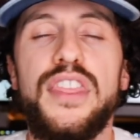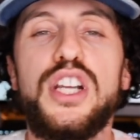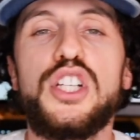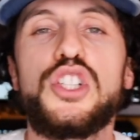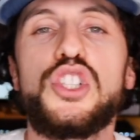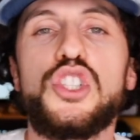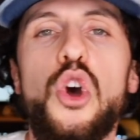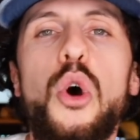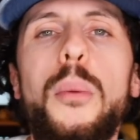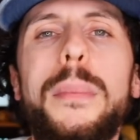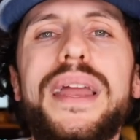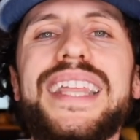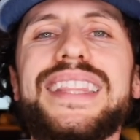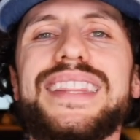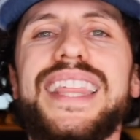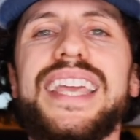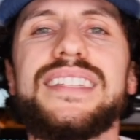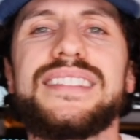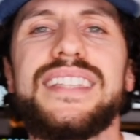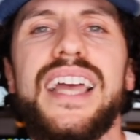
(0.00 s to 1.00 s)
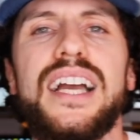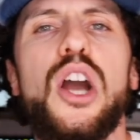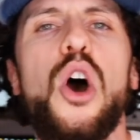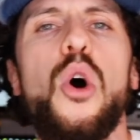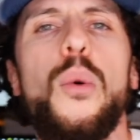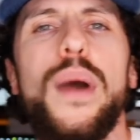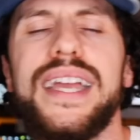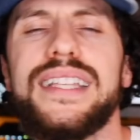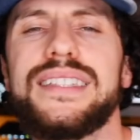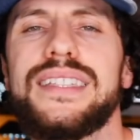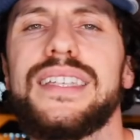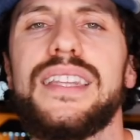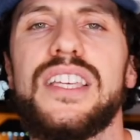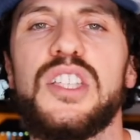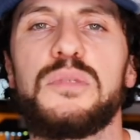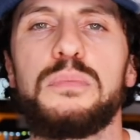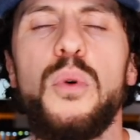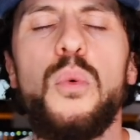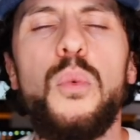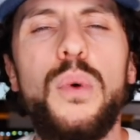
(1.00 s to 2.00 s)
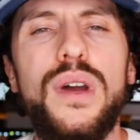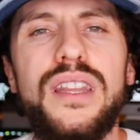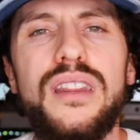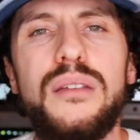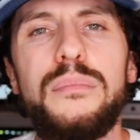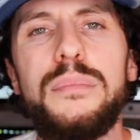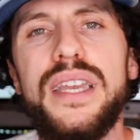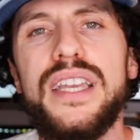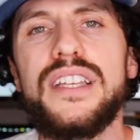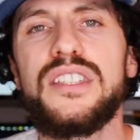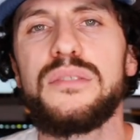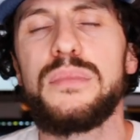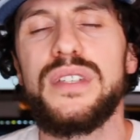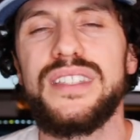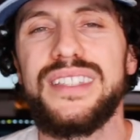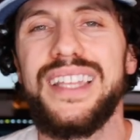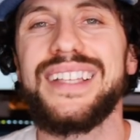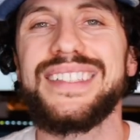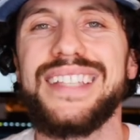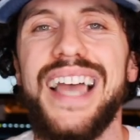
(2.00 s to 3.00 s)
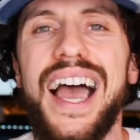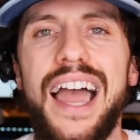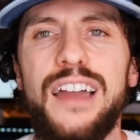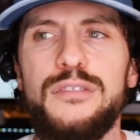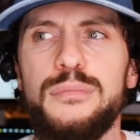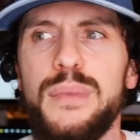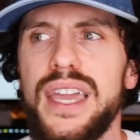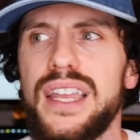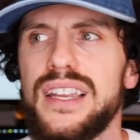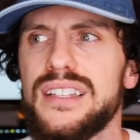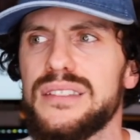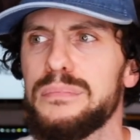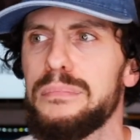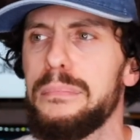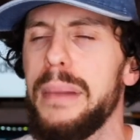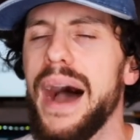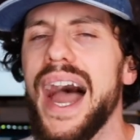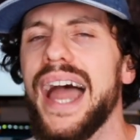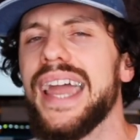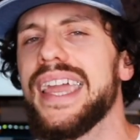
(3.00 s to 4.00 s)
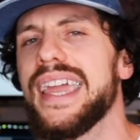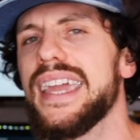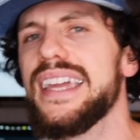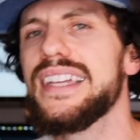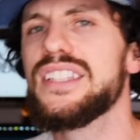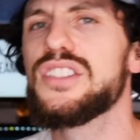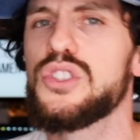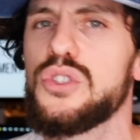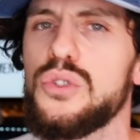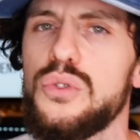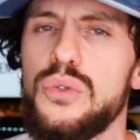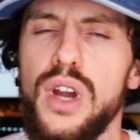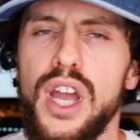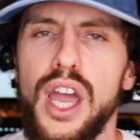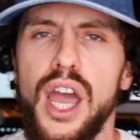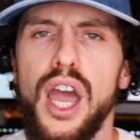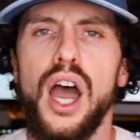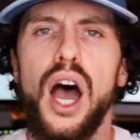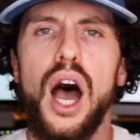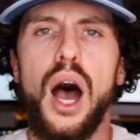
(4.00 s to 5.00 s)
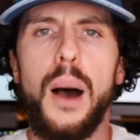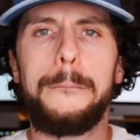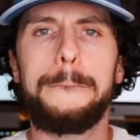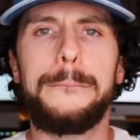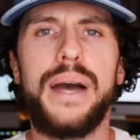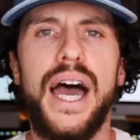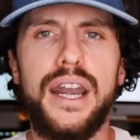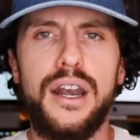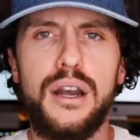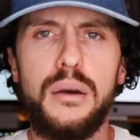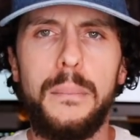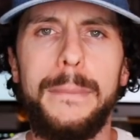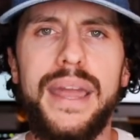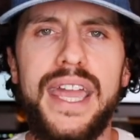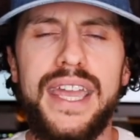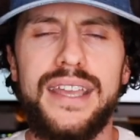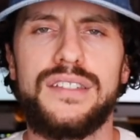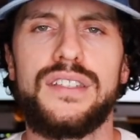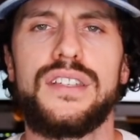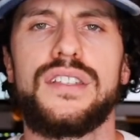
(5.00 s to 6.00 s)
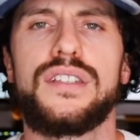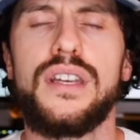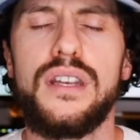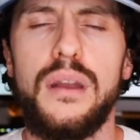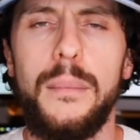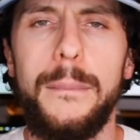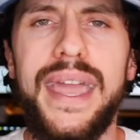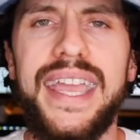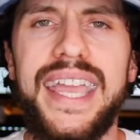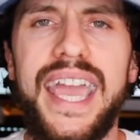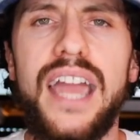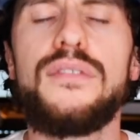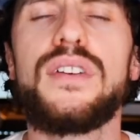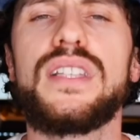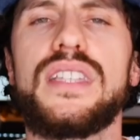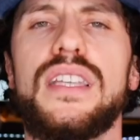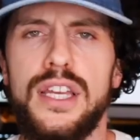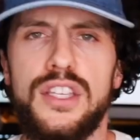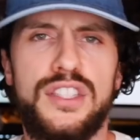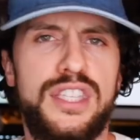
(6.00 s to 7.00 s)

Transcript: There's so many things that go into this, but one of the biggest mistakes I've made is buying into a better mix is gonna make everything